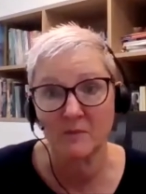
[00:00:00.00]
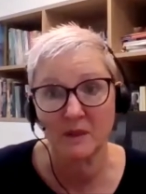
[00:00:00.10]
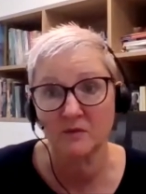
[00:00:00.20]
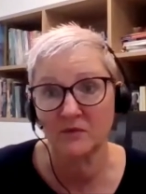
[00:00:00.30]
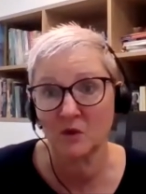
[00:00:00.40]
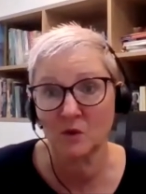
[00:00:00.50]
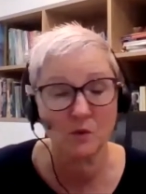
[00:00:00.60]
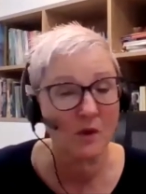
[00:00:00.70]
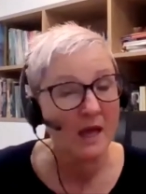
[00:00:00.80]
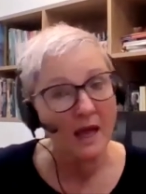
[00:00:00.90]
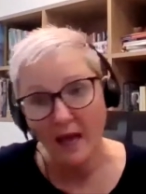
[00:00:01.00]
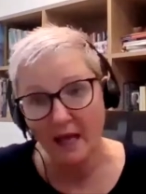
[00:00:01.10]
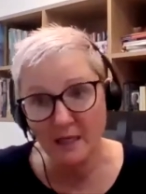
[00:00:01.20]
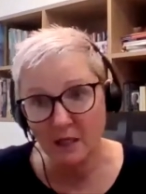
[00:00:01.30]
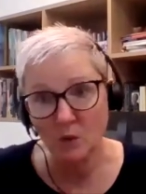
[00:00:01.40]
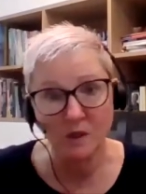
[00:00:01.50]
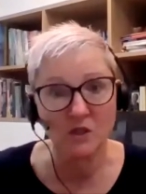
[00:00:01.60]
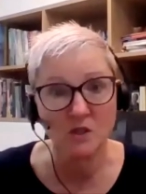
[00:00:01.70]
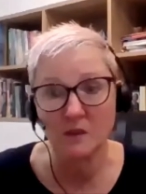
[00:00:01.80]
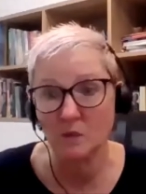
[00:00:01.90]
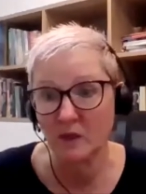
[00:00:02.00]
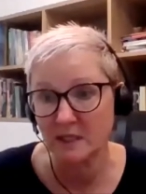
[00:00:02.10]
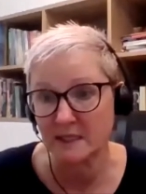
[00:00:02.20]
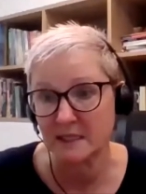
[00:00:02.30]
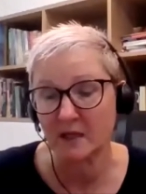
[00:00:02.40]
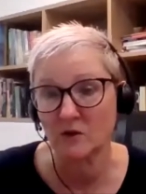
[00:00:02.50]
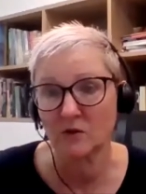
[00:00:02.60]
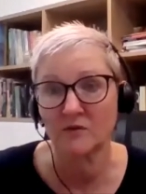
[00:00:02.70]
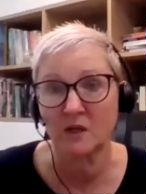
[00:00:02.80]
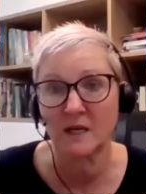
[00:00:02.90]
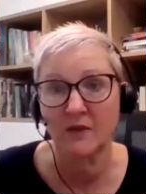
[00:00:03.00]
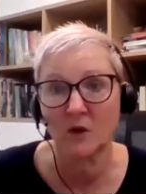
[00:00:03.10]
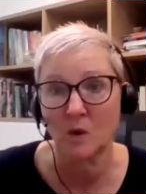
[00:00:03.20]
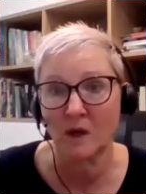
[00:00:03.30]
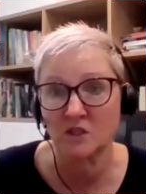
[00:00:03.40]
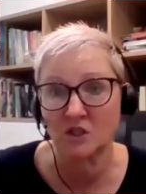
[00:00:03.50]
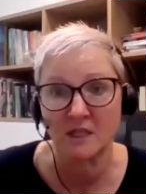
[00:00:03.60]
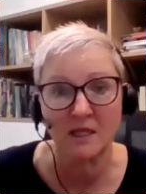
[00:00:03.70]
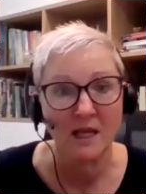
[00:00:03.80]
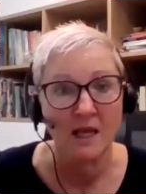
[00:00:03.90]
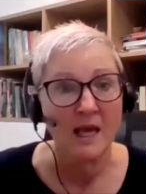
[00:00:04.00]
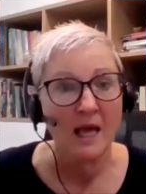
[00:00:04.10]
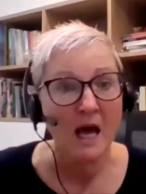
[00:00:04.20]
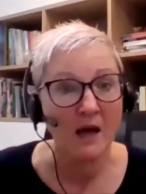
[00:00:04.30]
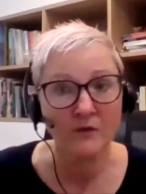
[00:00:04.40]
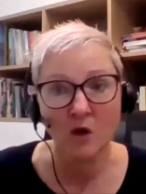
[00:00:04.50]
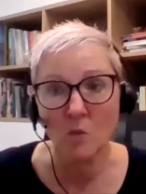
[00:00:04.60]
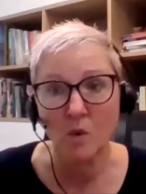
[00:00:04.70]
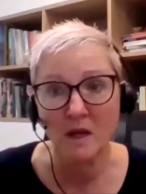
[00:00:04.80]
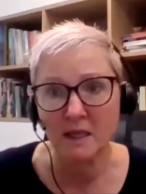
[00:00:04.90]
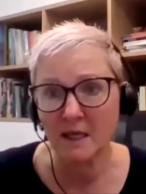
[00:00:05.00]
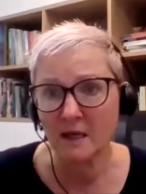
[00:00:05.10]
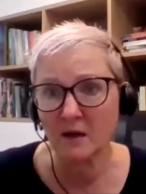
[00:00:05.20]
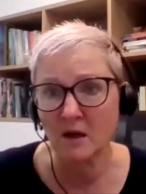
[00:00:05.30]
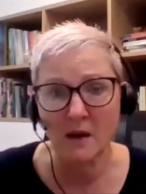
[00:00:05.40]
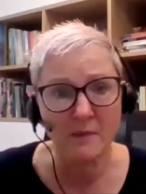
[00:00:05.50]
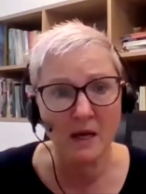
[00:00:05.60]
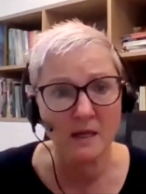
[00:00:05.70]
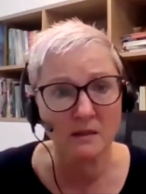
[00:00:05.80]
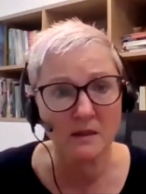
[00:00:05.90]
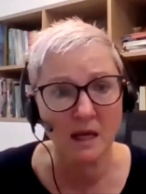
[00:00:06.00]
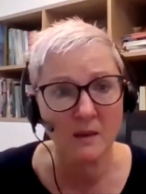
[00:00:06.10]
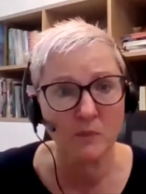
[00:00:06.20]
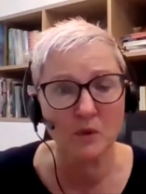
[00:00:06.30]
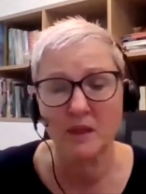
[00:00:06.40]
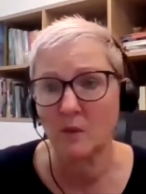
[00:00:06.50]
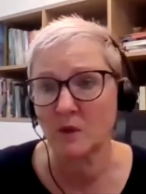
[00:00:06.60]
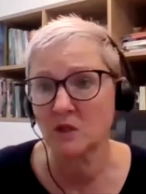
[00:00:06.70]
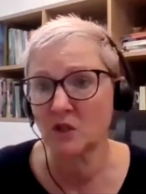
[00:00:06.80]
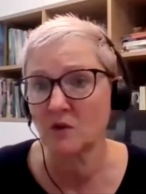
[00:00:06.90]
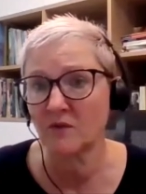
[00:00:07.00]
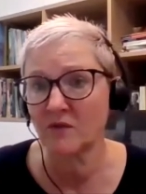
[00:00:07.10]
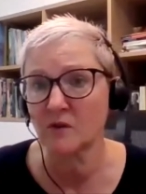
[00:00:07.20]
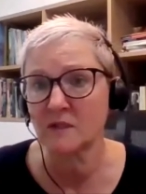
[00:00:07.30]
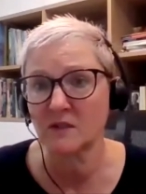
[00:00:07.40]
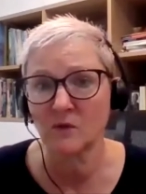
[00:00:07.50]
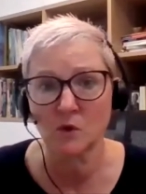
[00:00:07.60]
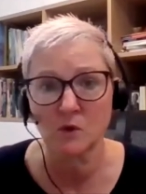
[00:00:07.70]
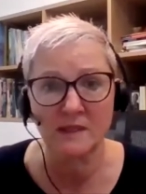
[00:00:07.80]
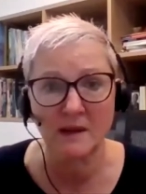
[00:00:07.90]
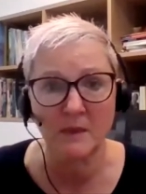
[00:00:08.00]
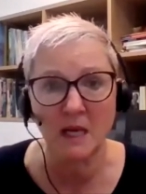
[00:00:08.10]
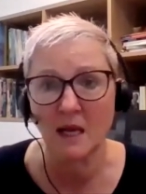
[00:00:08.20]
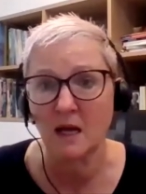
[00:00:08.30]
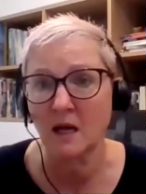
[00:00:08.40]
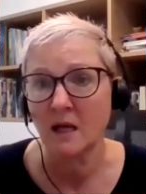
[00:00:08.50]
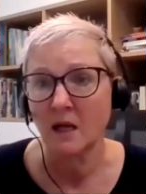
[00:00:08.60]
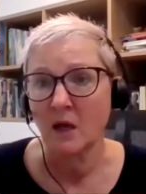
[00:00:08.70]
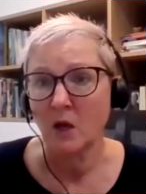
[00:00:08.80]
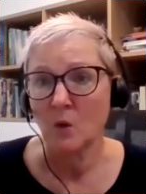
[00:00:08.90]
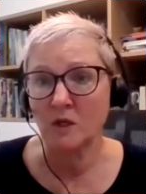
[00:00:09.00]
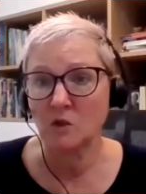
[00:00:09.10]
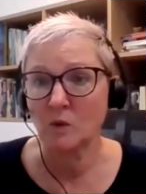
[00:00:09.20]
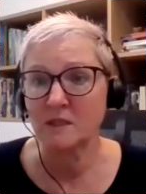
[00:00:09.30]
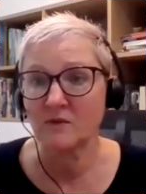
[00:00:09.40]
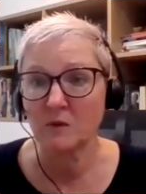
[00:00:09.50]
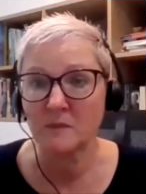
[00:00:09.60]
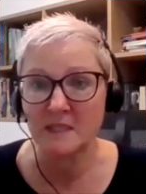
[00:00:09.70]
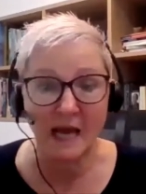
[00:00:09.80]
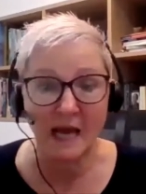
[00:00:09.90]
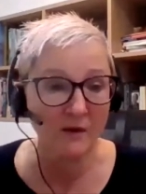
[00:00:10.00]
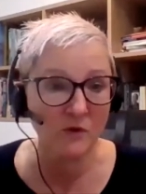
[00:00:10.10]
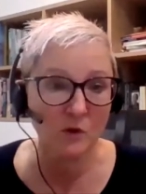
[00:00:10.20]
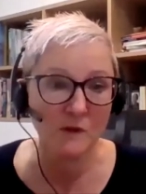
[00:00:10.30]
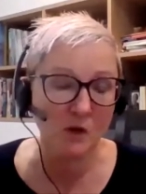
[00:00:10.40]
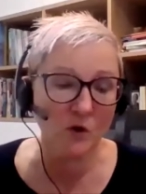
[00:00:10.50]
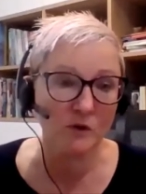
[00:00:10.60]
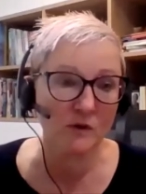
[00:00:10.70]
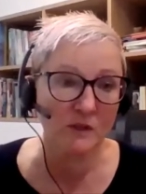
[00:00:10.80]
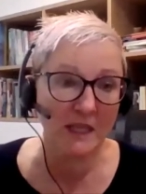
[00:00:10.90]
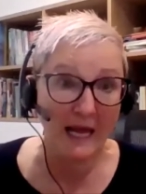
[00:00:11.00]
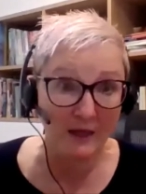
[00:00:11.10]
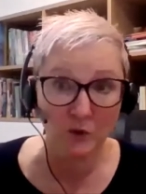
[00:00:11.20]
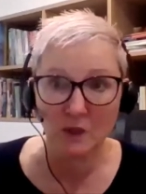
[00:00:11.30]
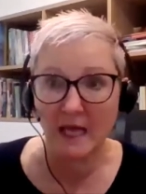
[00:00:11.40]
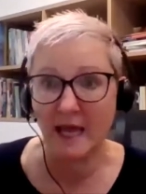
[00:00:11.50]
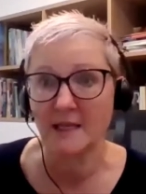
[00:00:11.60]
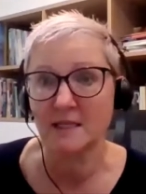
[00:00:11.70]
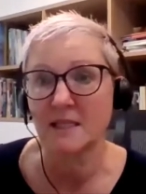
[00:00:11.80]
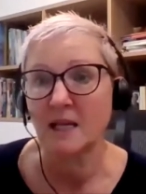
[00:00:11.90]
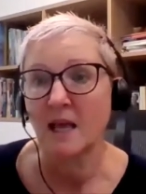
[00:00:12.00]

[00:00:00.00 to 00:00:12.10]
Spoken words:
But if you had any questions, we can stay on for another question. I've got one here. I might put that one to you first of all, Semmalar, which was from Stav, who's on Gadigal land.